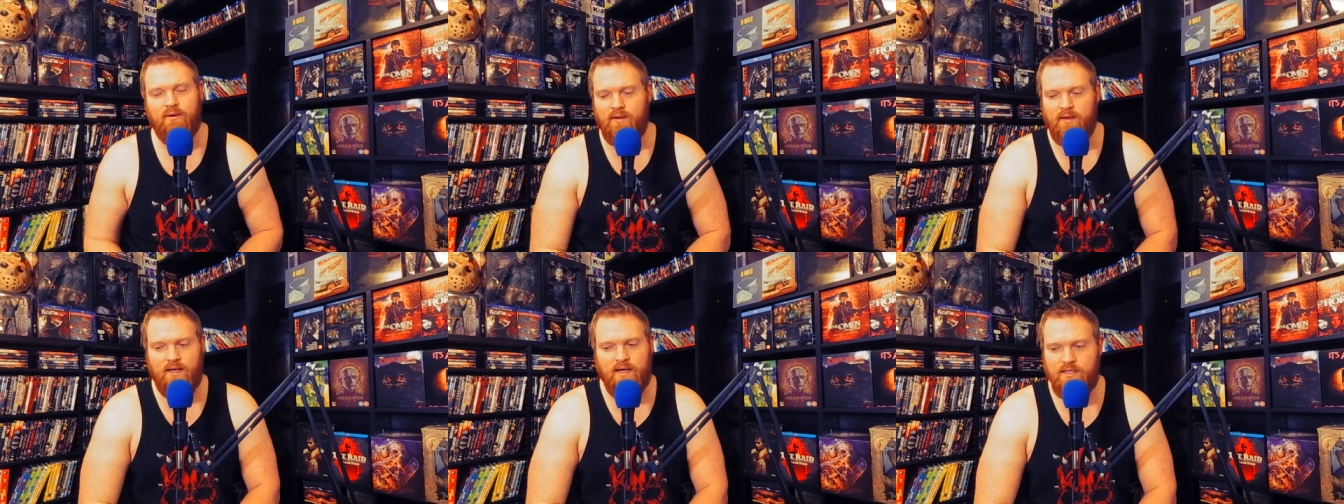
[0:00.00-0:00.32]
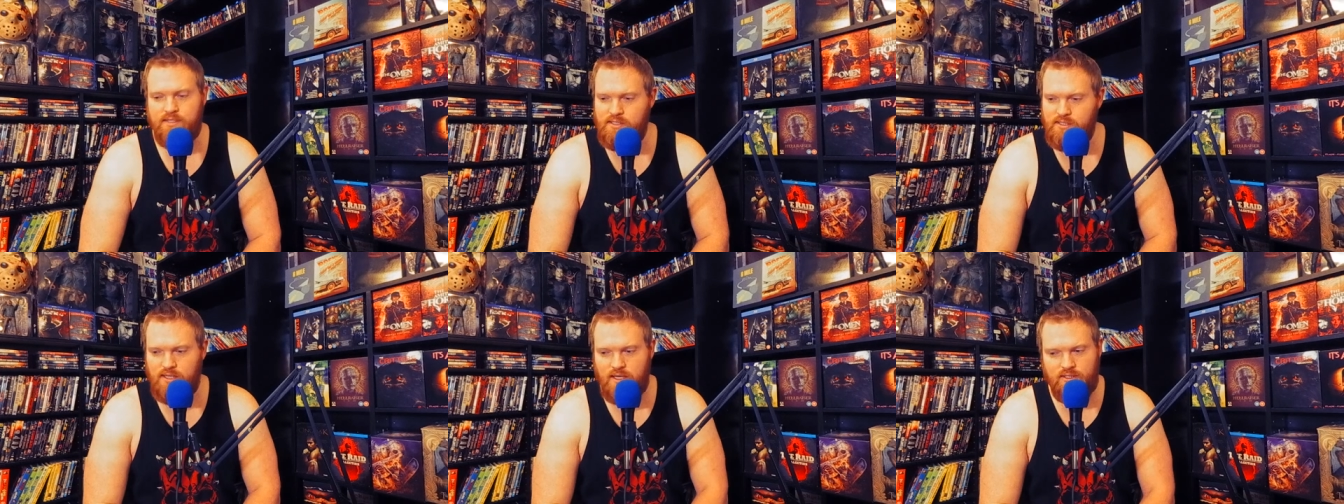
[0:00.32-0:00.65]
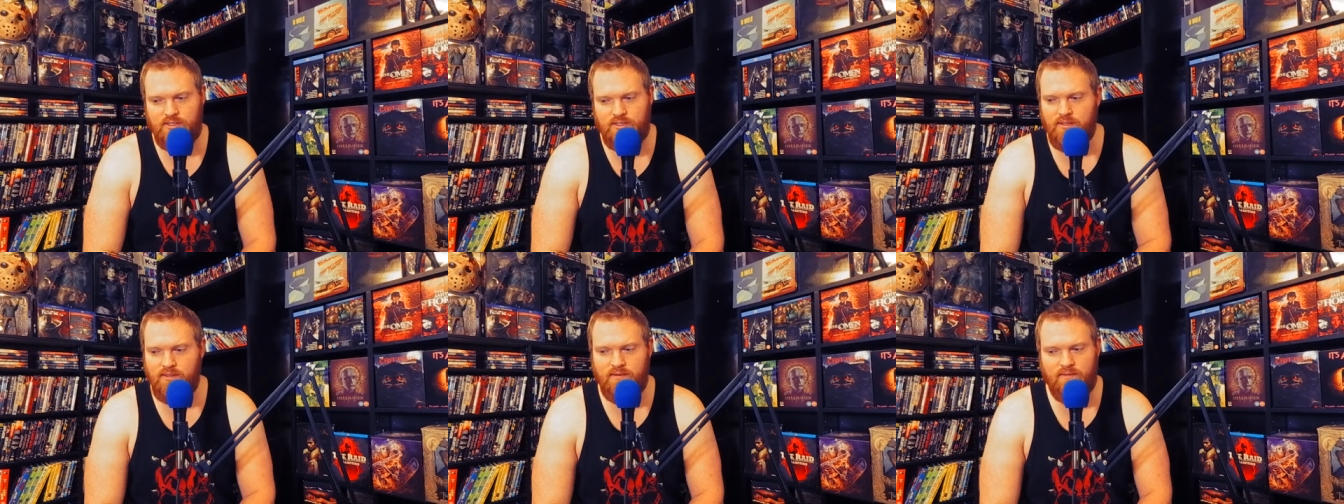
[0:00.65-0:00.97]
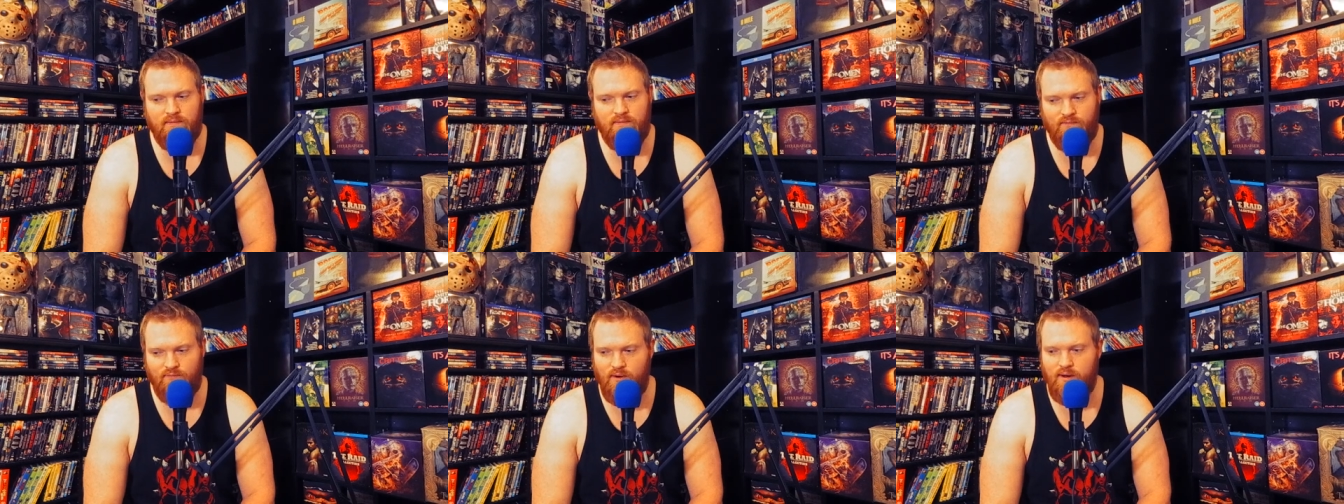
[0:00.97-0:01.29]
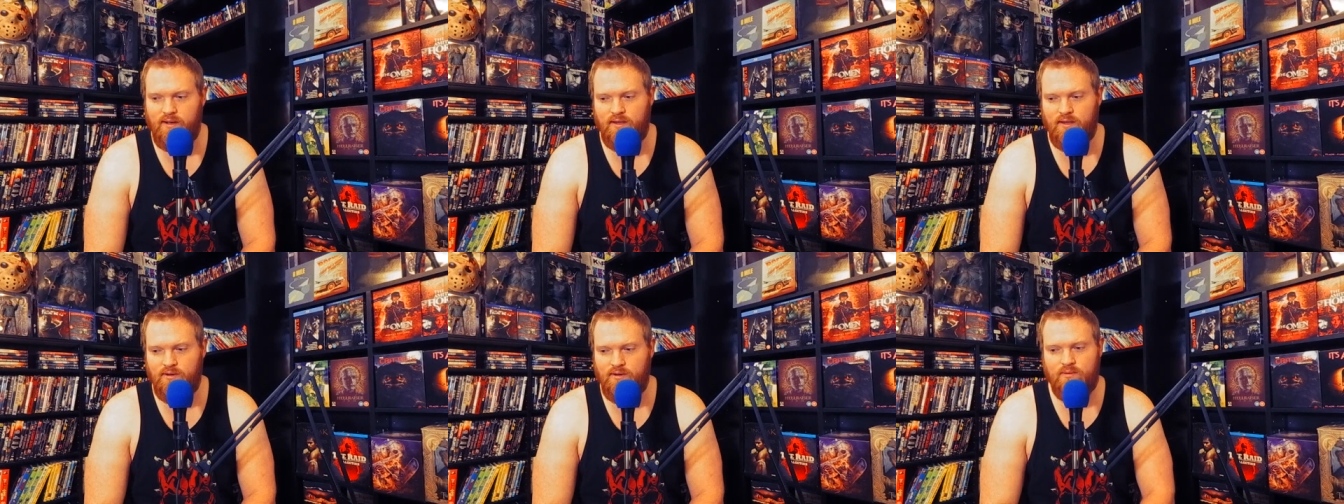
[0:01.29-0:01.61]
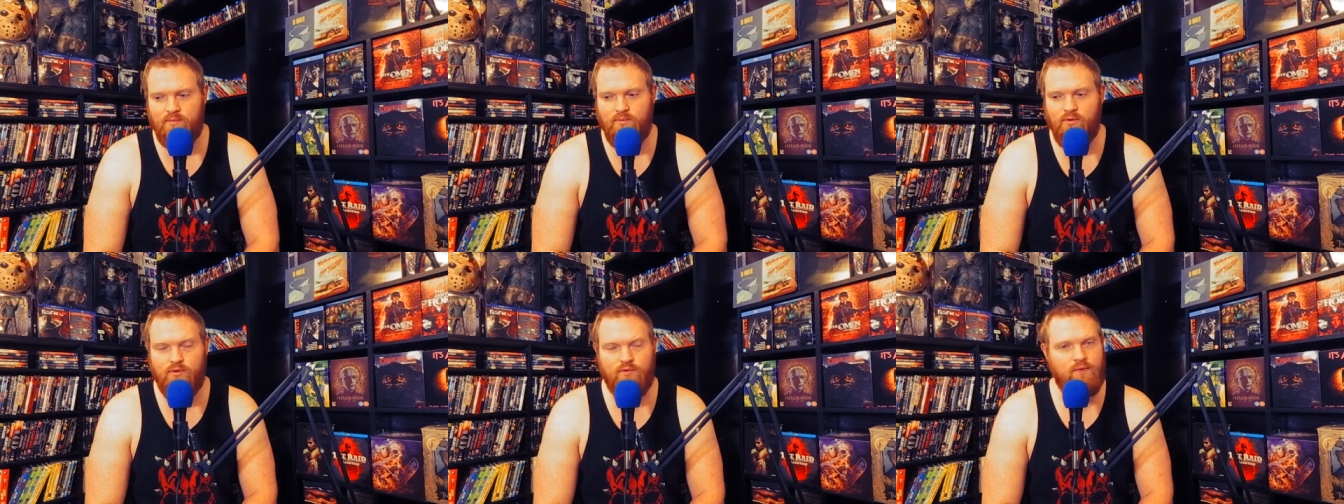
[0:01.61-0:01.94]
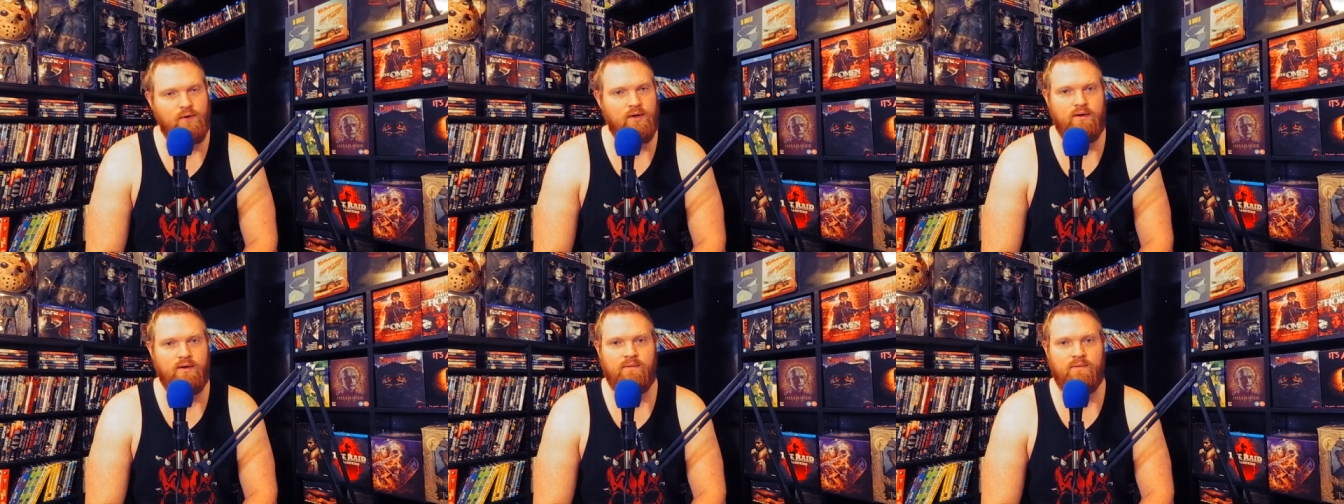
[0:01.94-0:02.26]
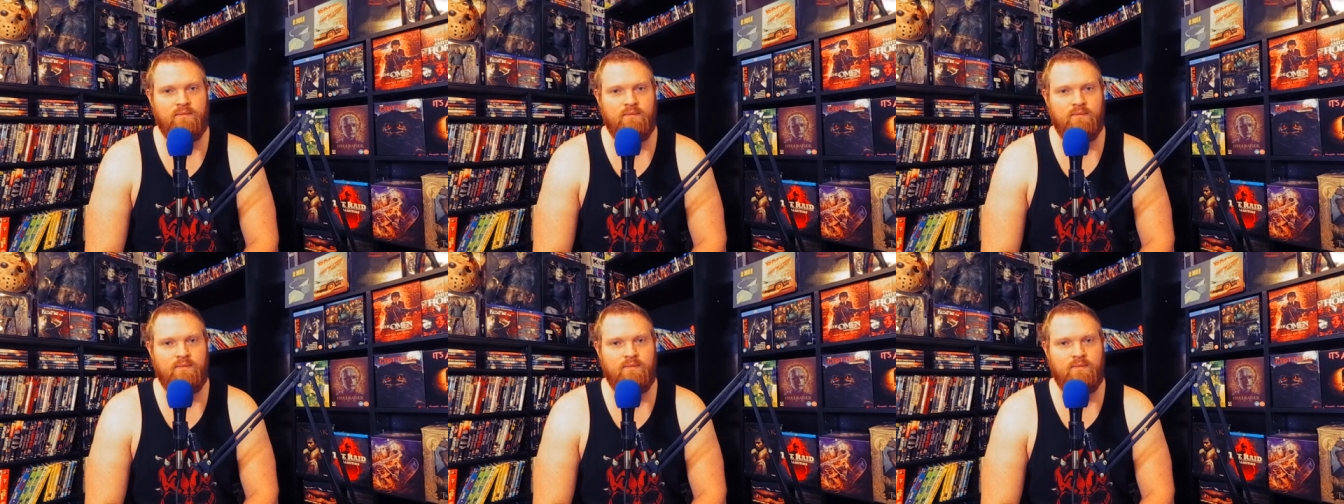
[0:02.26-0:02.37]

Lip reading: It's such a fucking good movie